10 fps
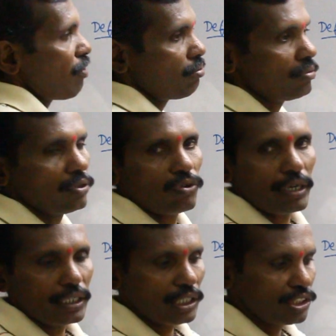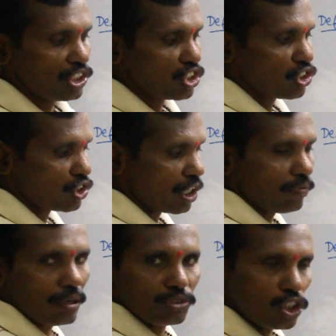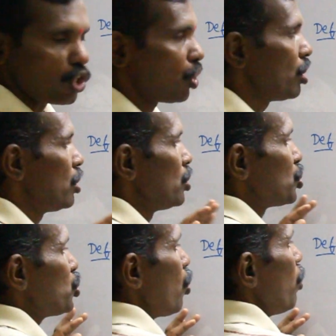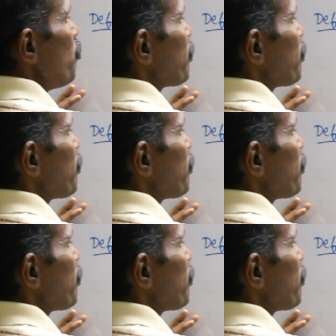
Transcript: from digits starting from 0. So